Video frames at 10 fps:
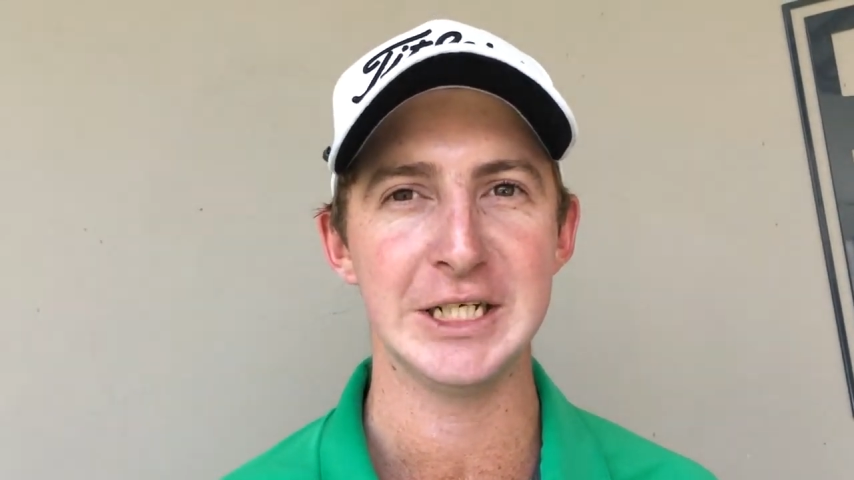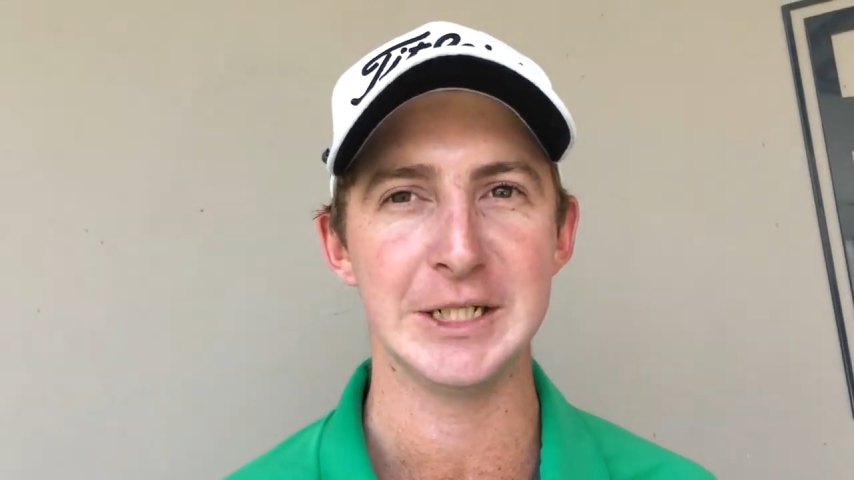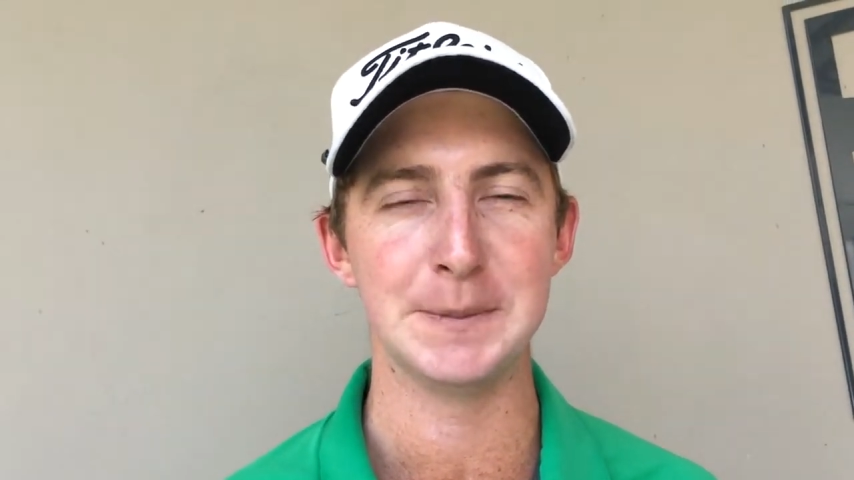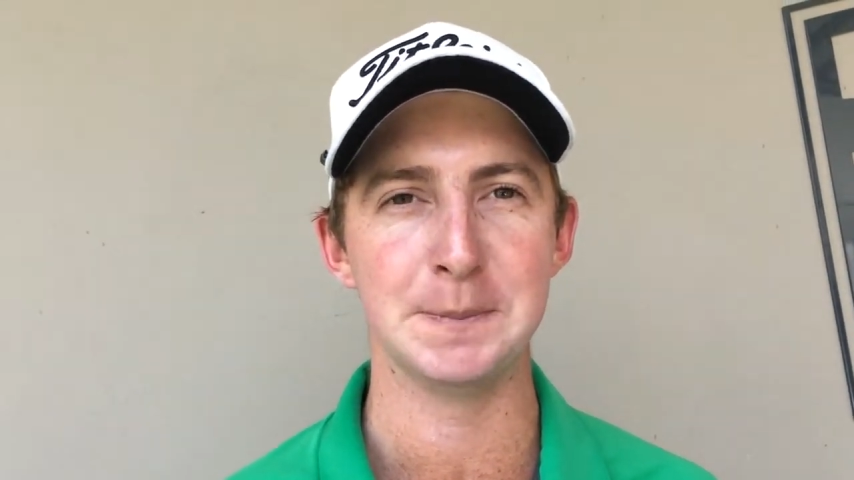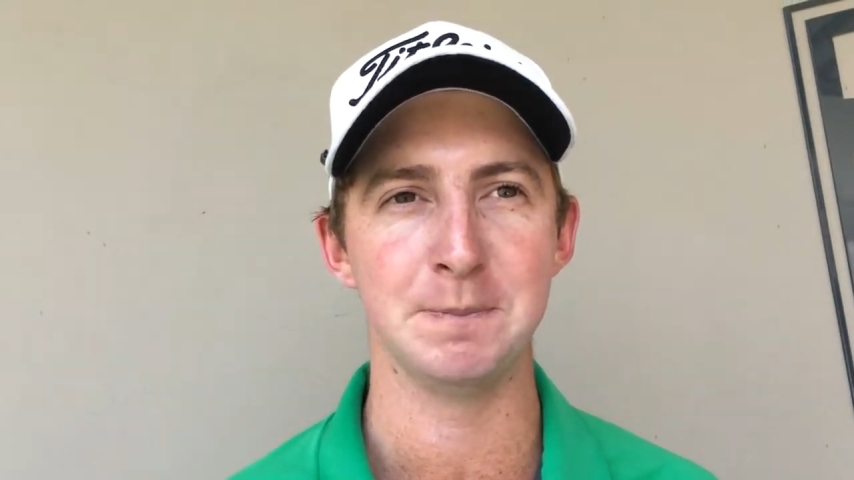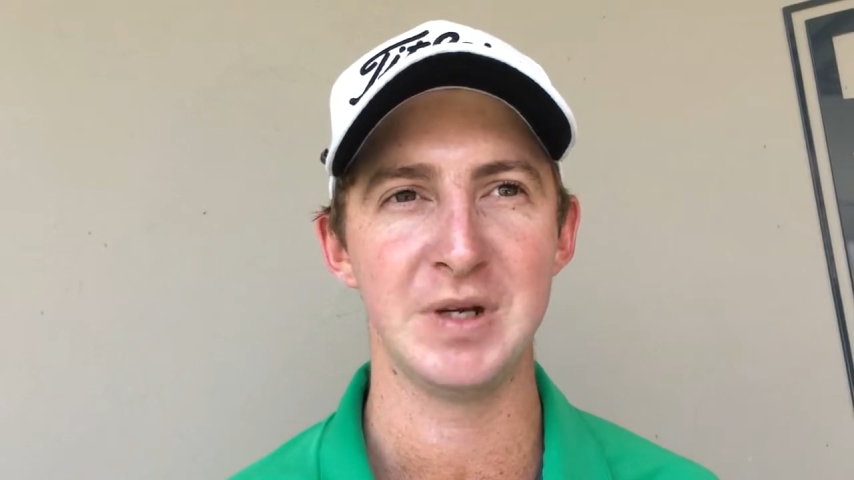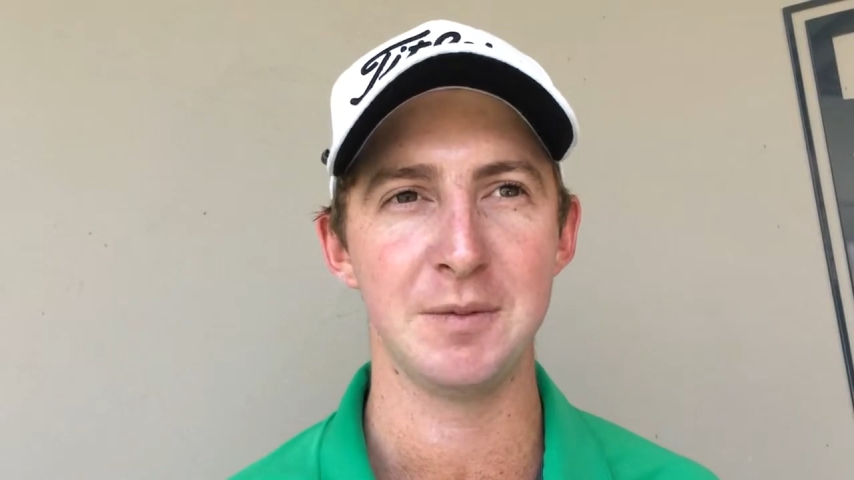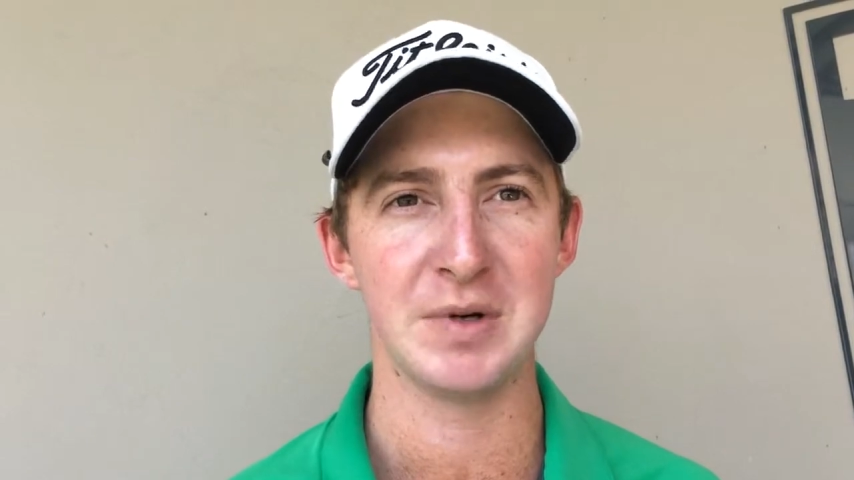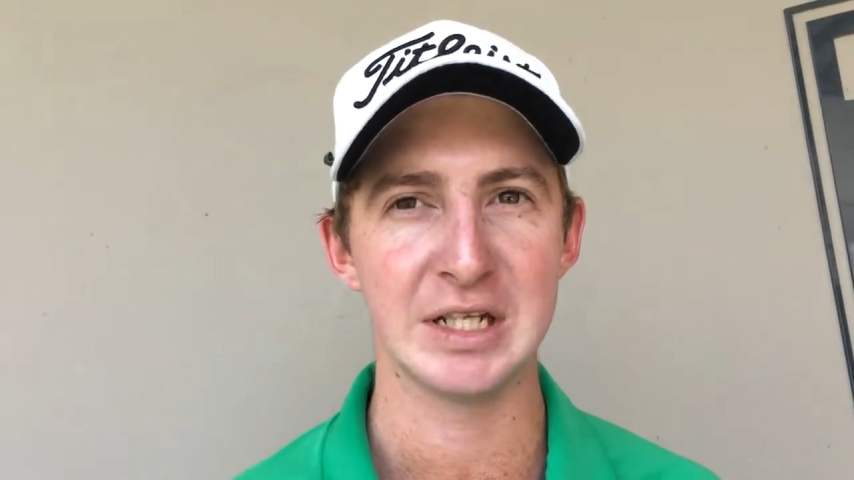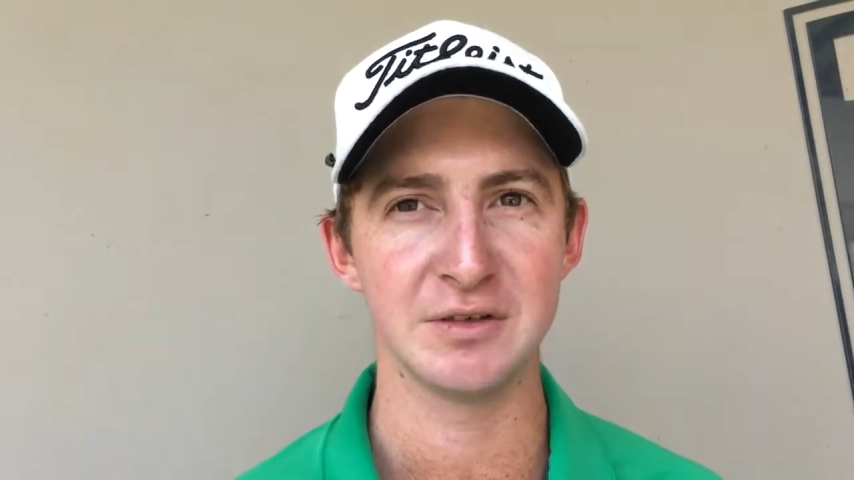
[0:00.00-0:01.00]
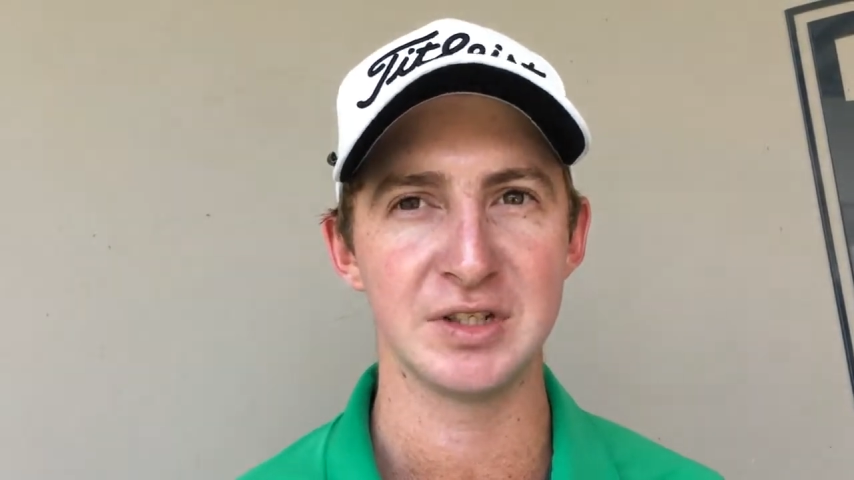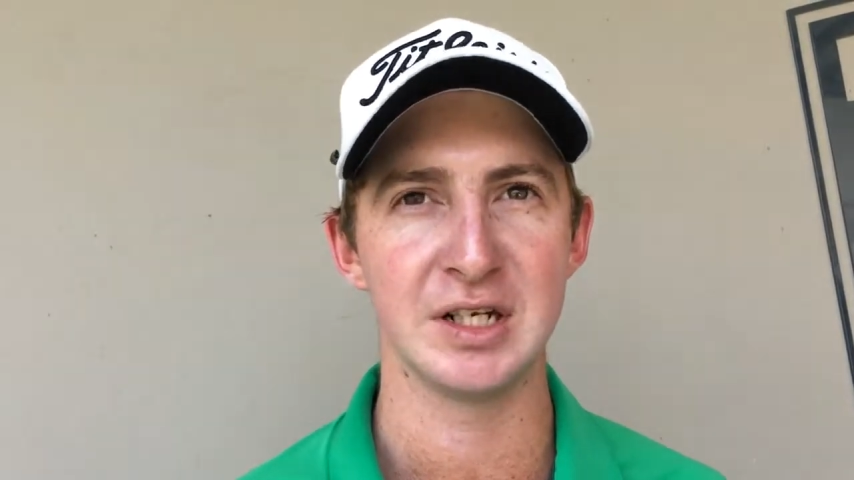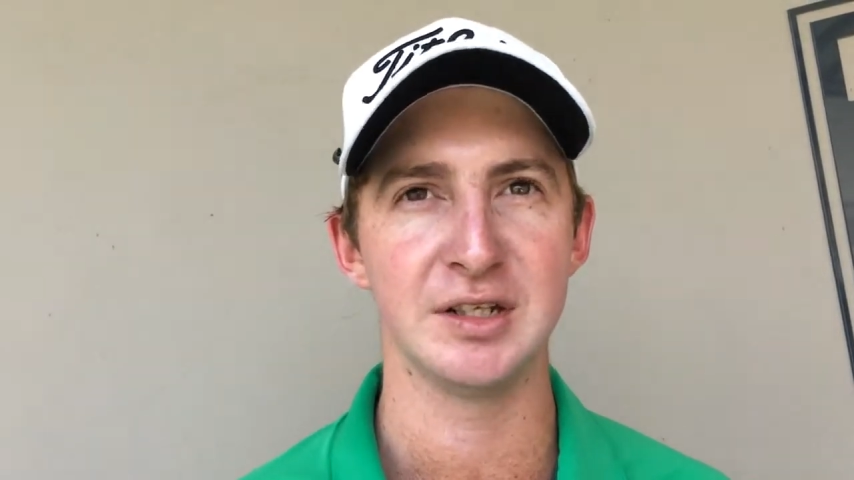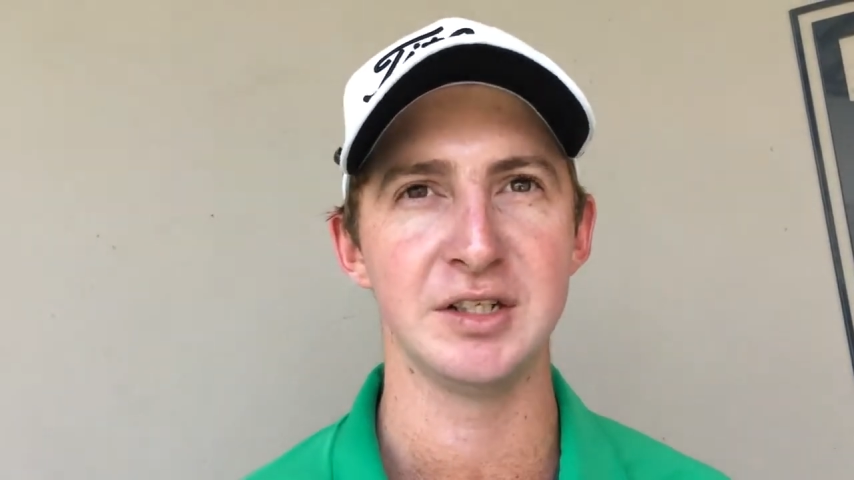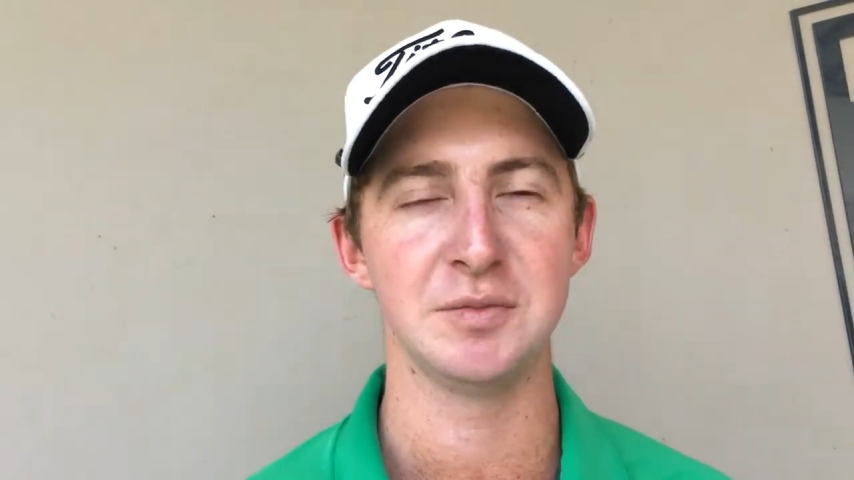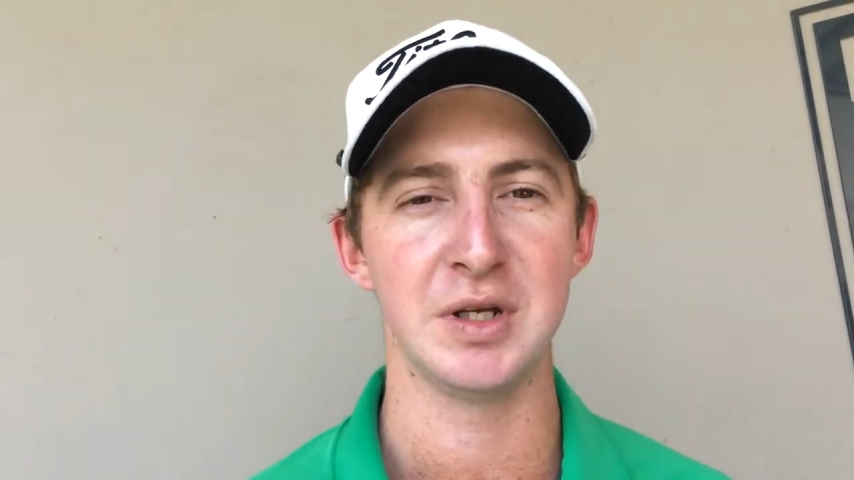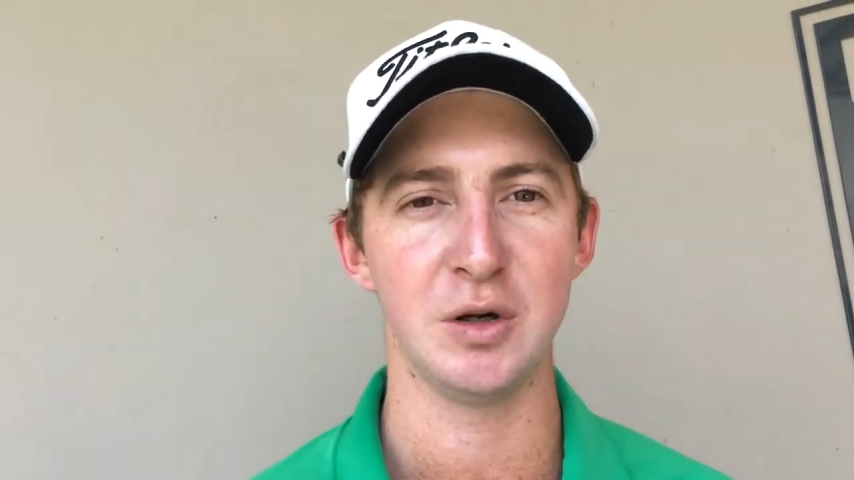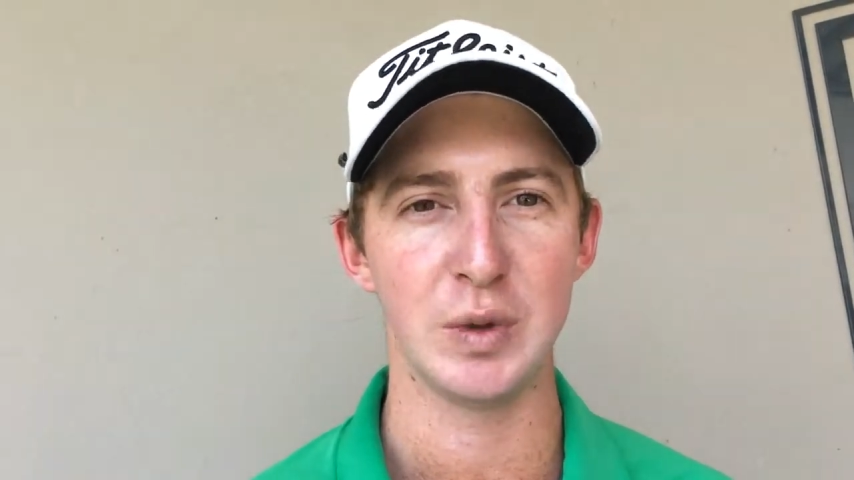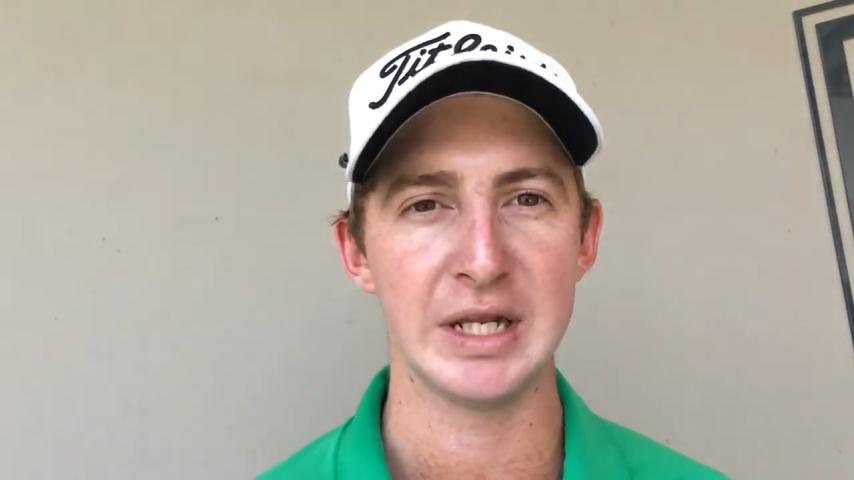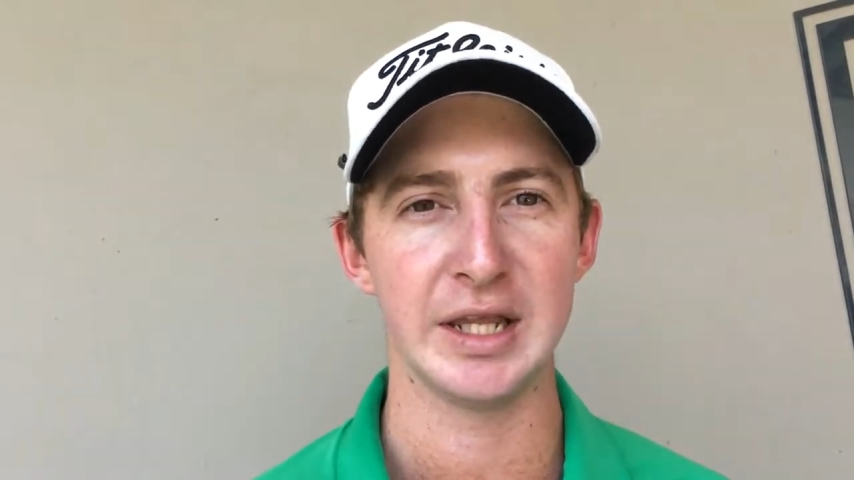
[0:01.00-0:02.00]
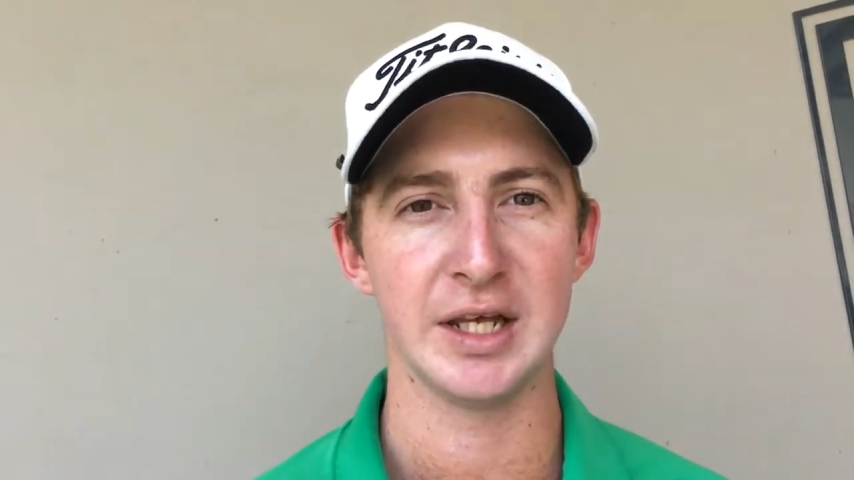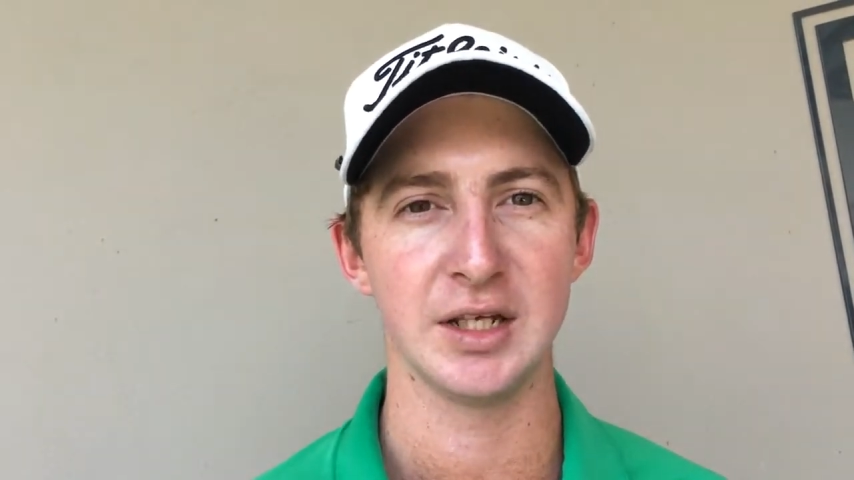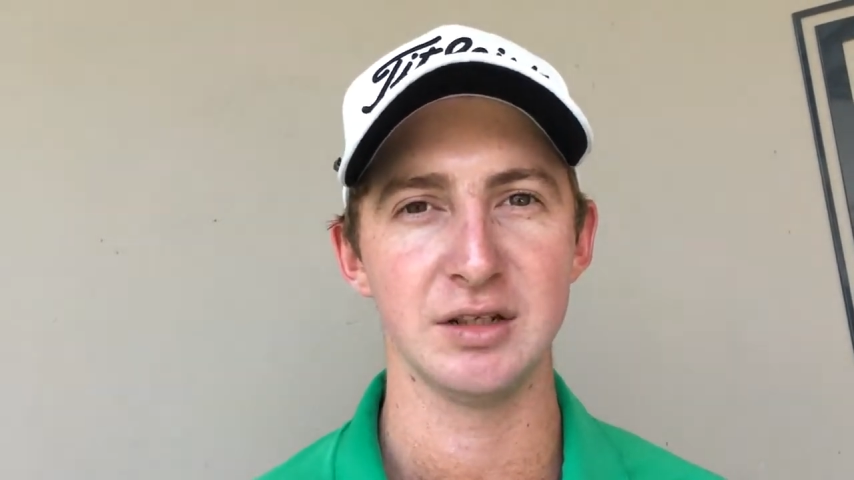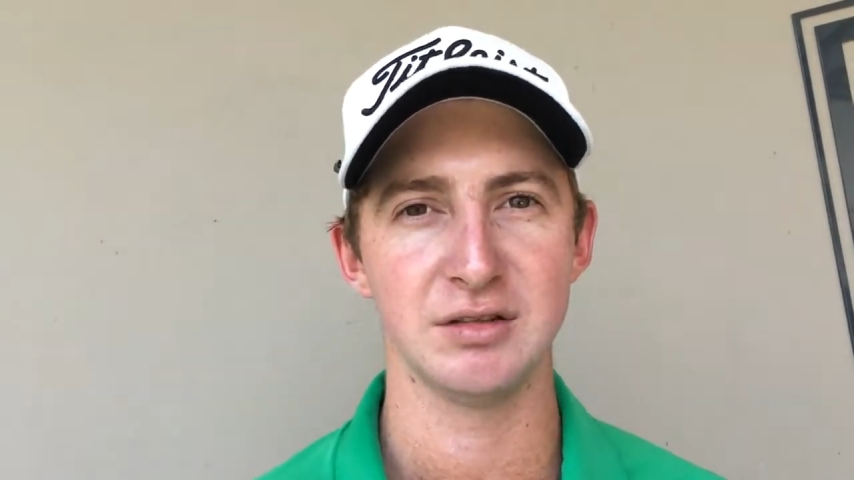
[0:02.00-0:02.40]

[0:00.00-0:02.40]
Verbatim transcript: Um, better practice facilities, better weather.